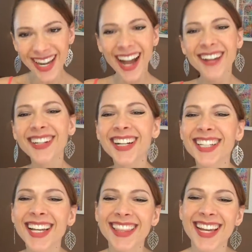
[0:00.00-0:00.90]
Hi
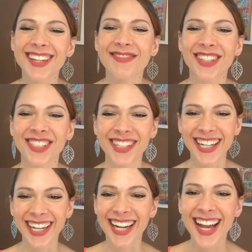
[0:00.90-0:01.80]
Rhonda, thank you for
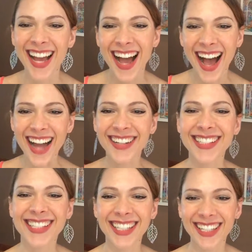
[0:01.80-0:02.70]
joining. Hi
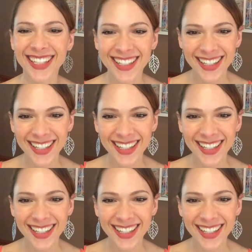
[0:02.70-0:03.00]
Christy.